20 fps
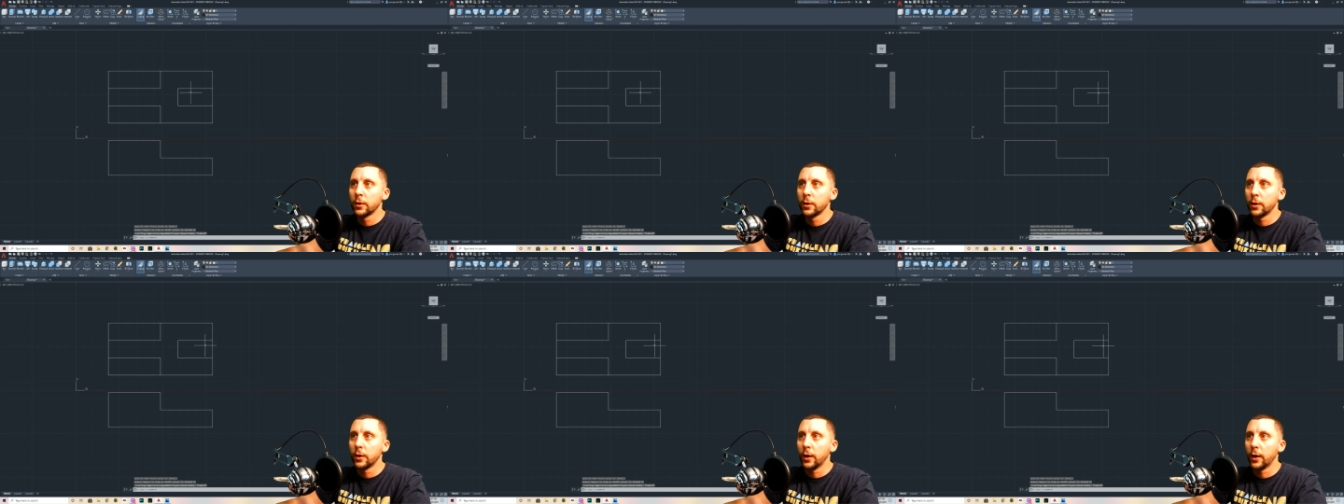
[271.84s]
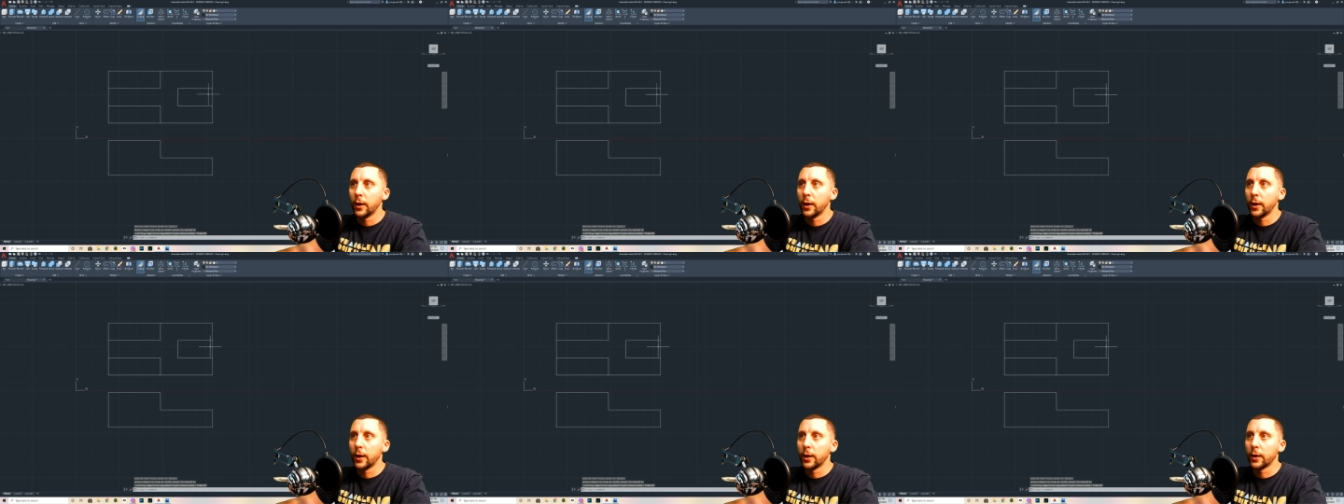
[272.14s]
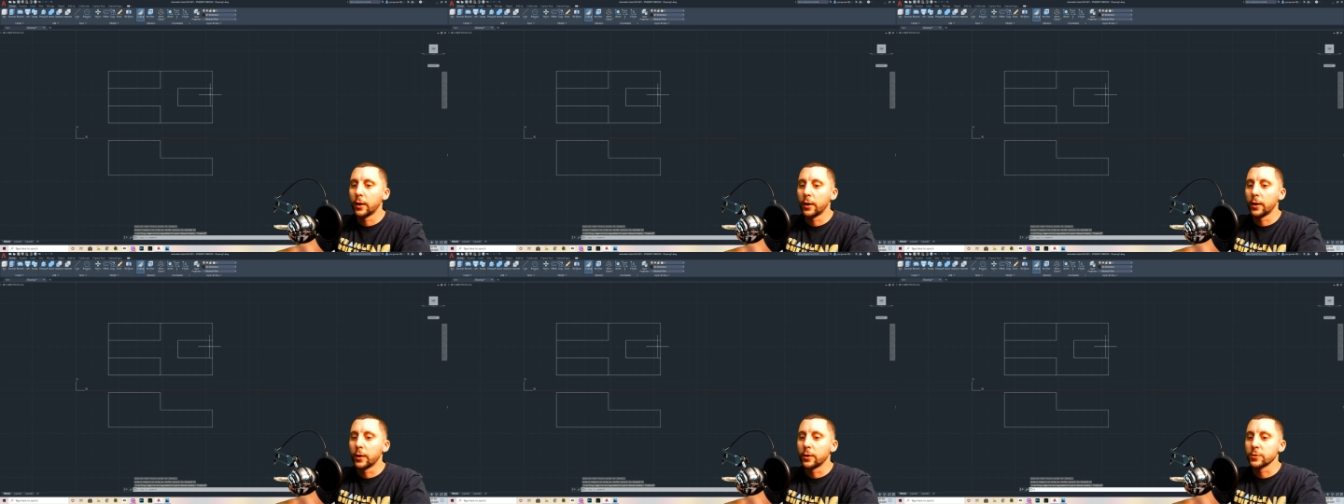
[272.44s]
and
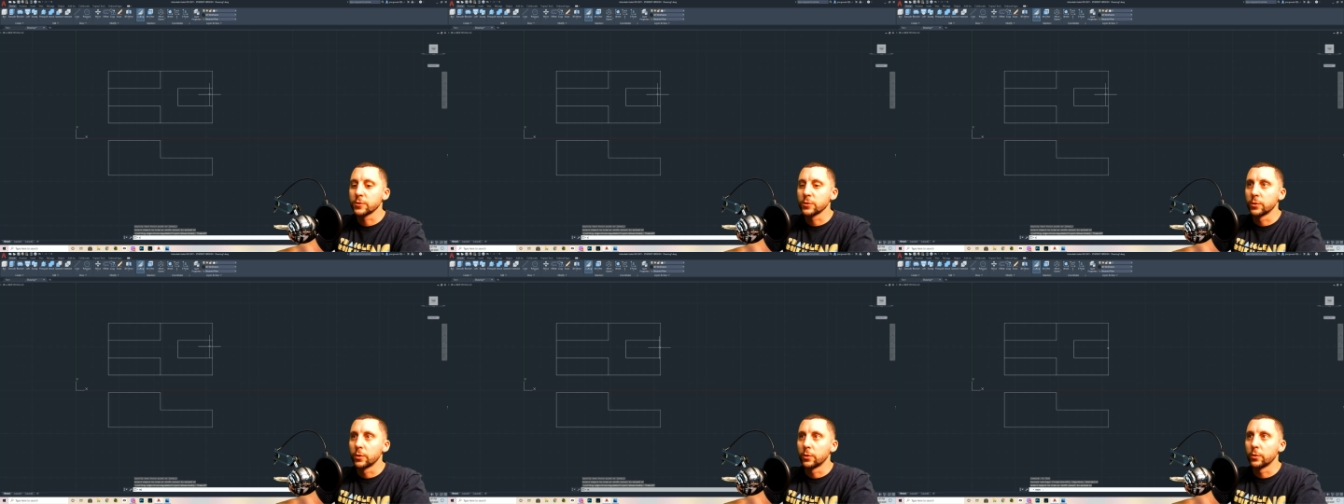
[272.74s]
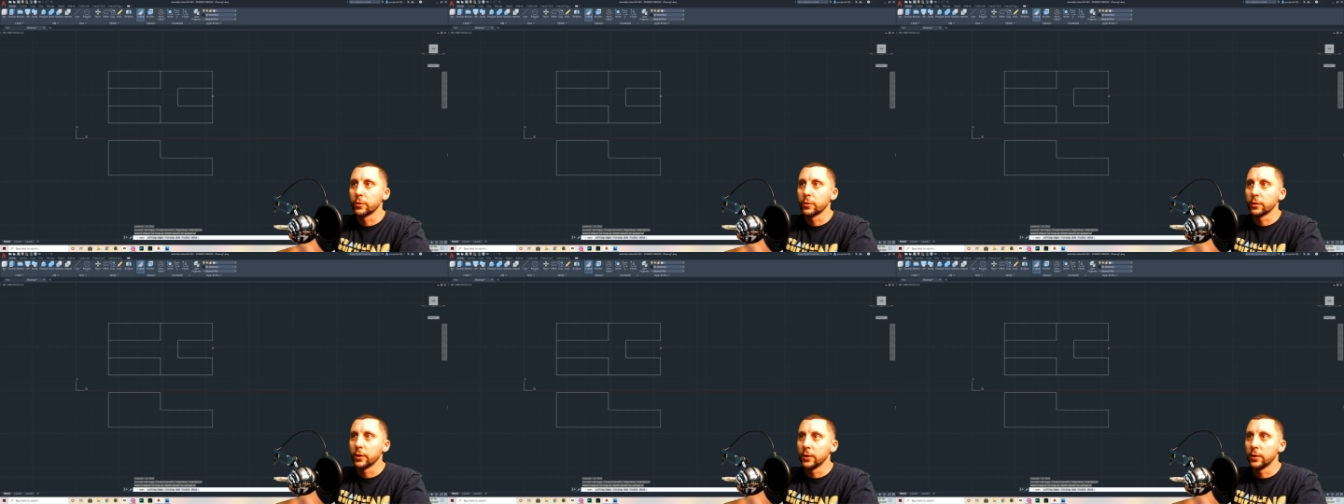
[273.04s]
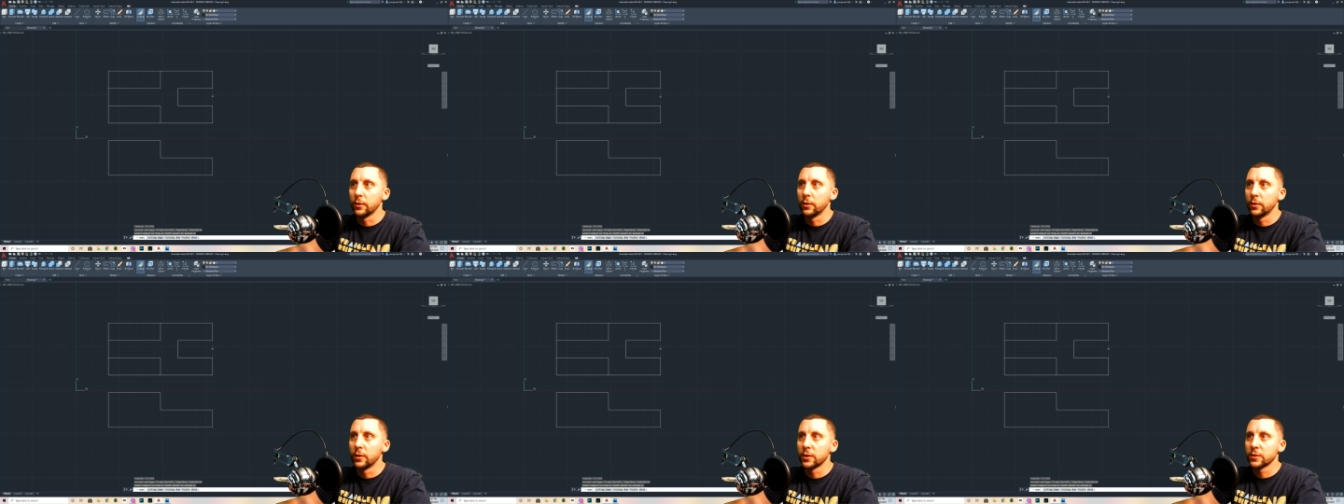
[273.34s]
I also don't
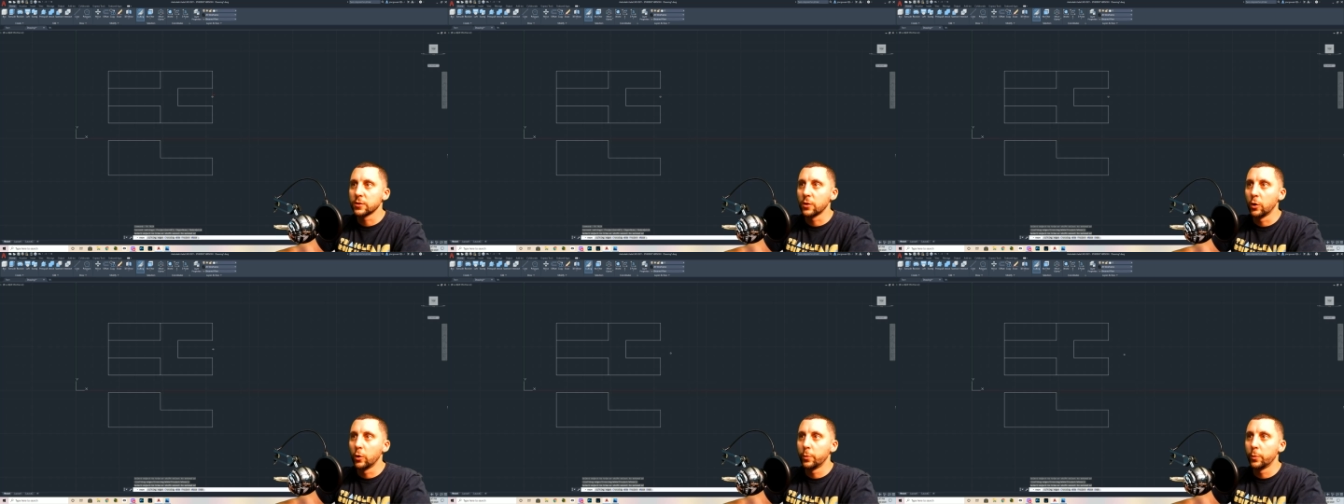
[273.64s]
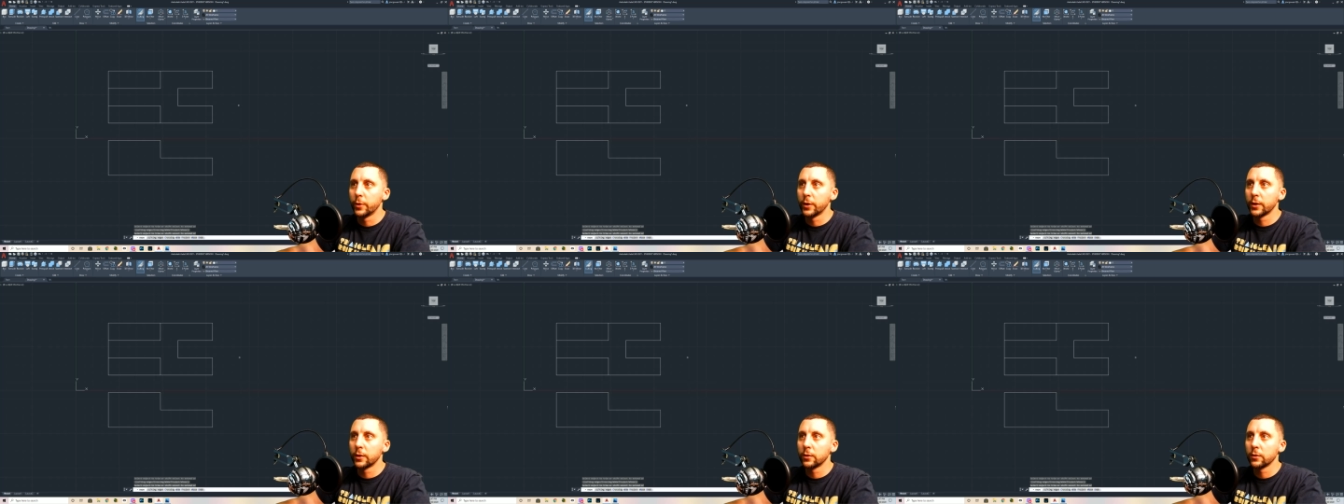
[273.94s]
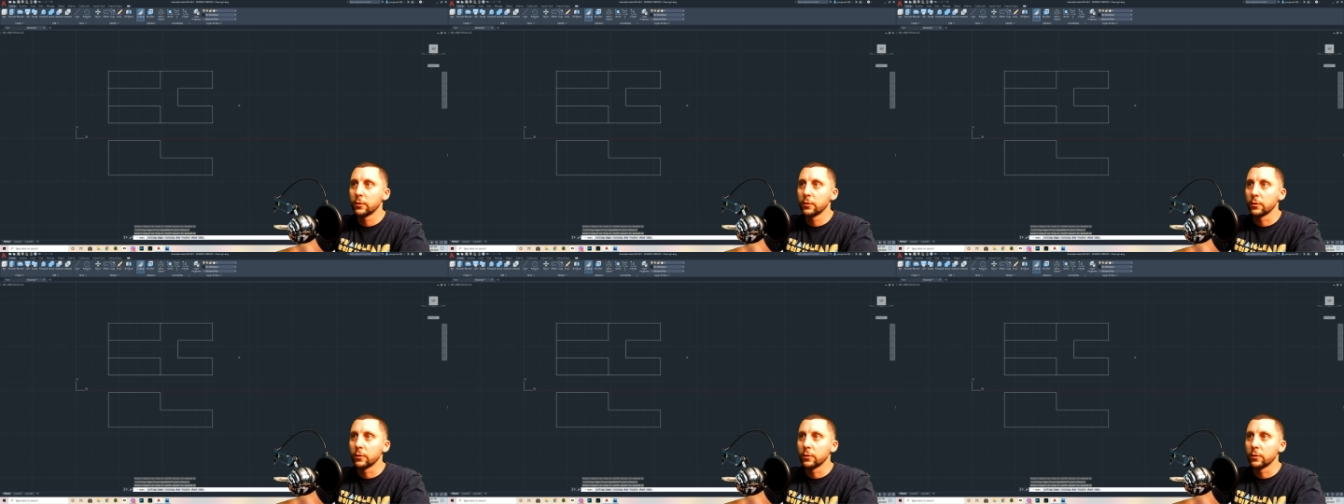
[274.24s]
need this opening